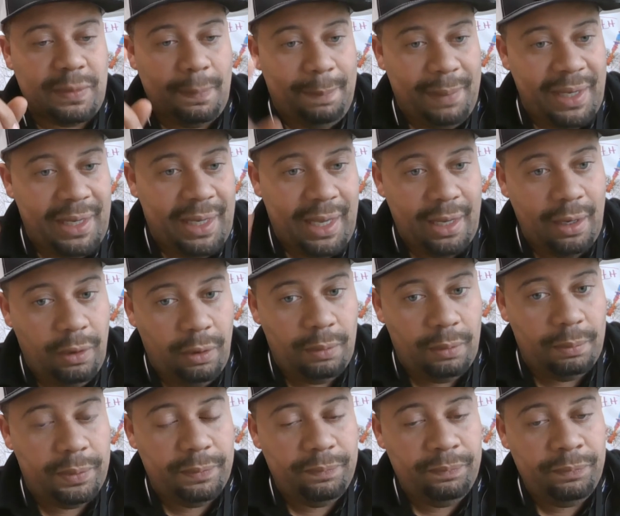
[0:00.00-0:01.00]
a big
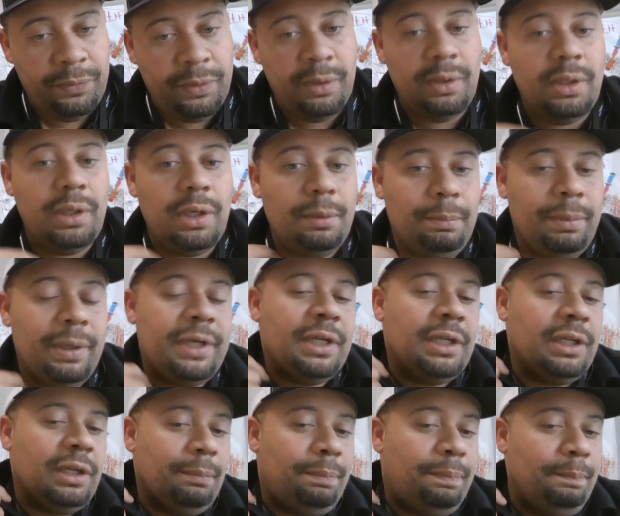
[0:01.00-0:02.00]
help, but the
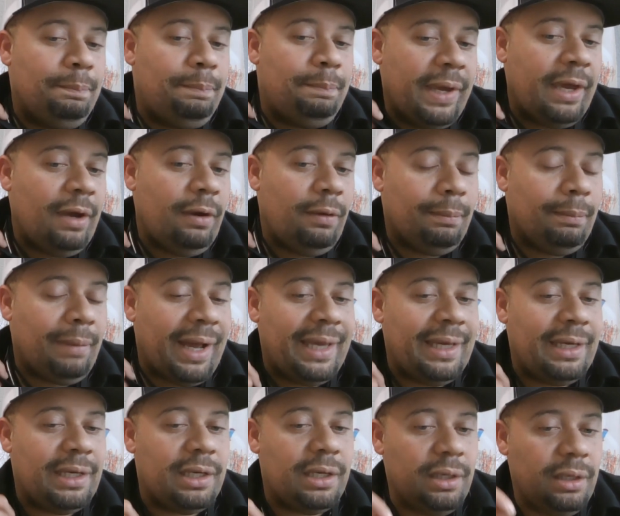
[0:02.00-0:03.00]
lapel
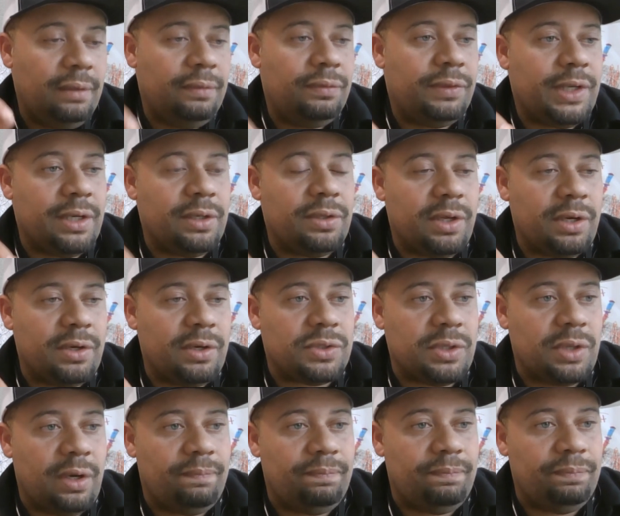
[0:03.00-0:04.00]
mic, there is
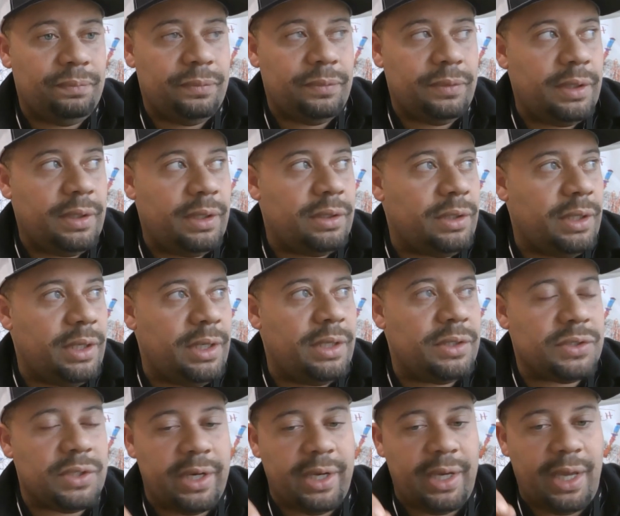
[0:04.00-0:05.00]
a
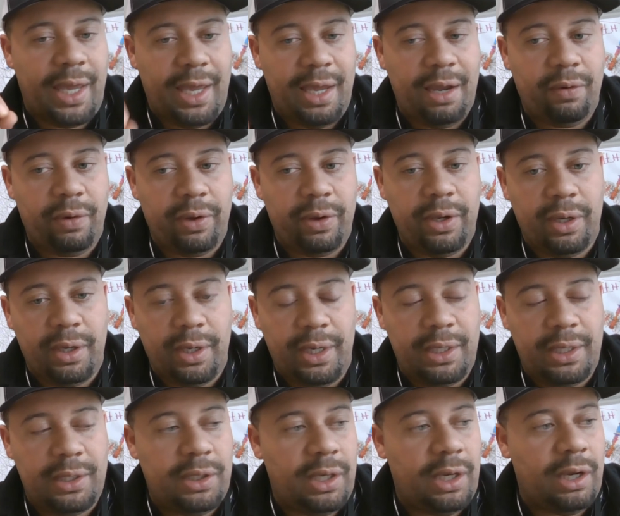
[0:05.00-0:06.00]
area
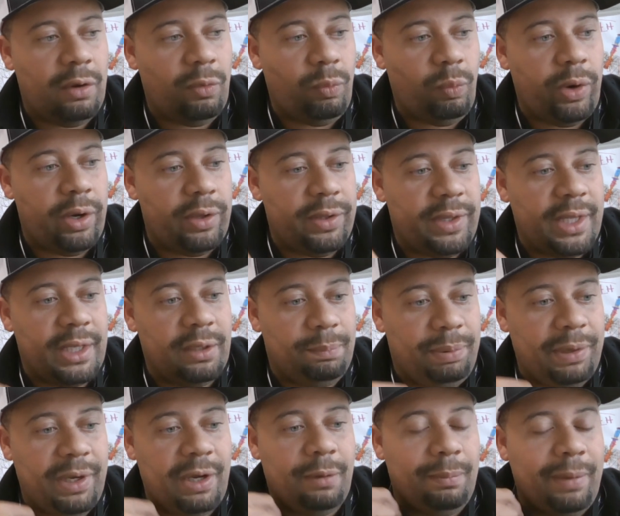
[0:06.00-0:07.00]
in there where that
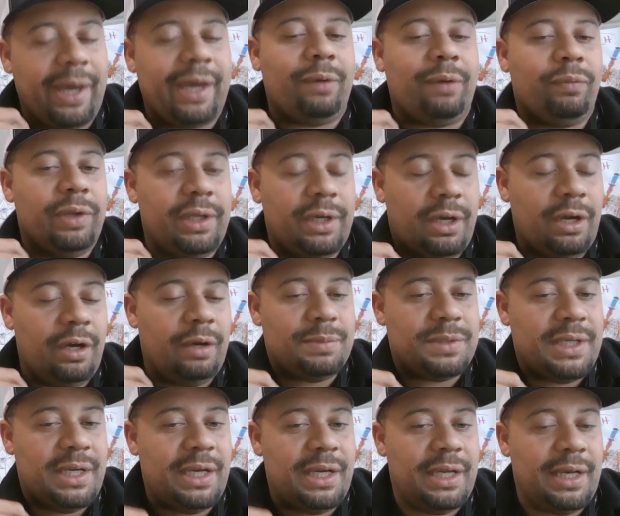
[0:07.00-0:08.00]
lapel mic really comes
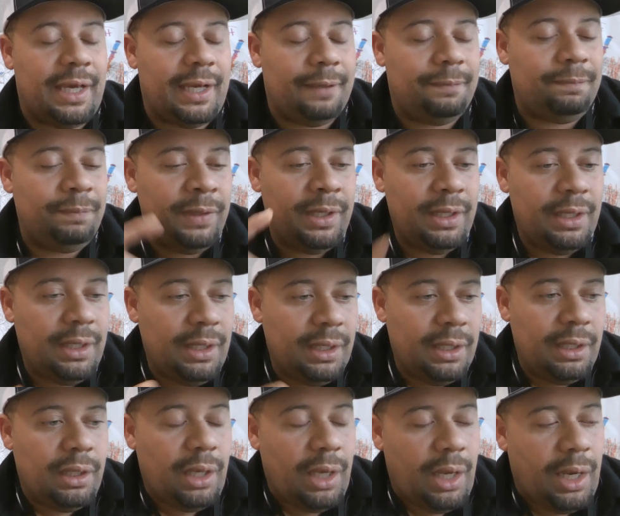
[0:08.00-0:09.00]
in at.
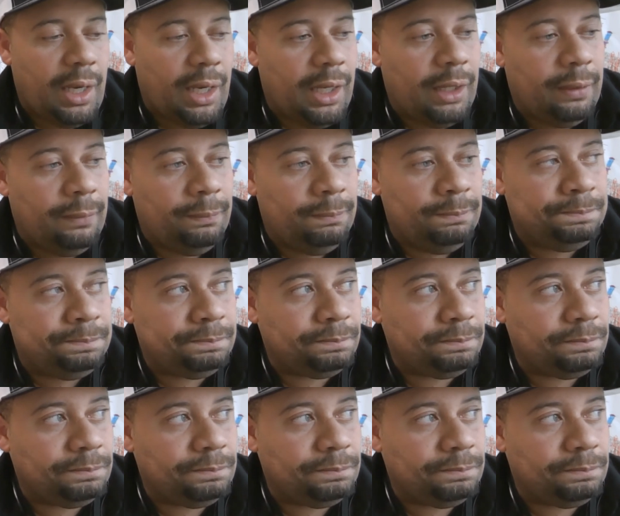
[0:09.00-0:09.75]
Um,